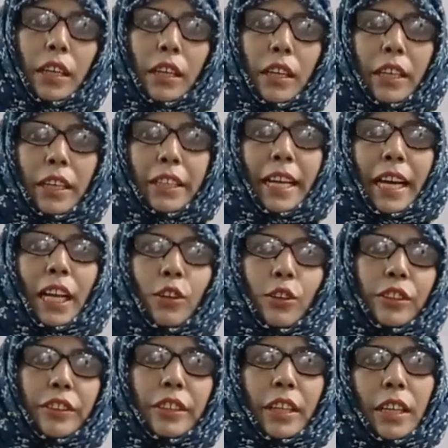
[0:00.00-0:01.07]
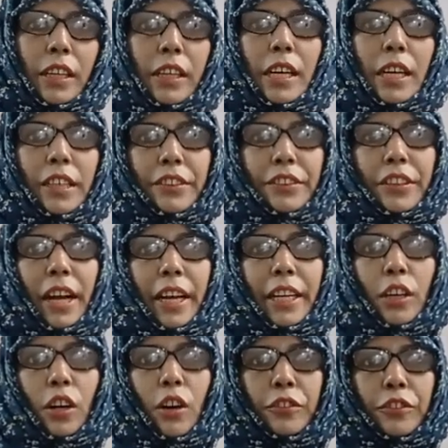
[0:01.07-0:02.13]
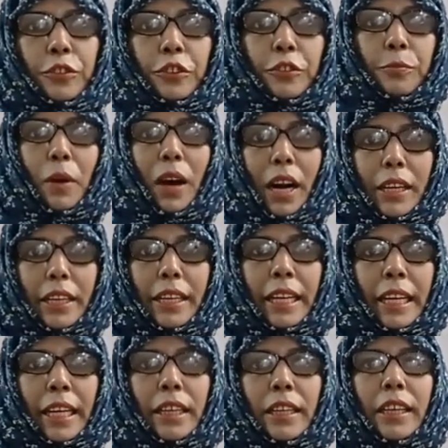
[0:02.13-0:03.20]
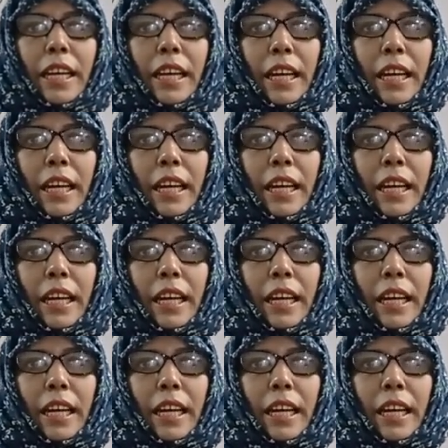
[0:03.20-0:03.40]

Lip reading: The color yellow is a sign of so sparkling,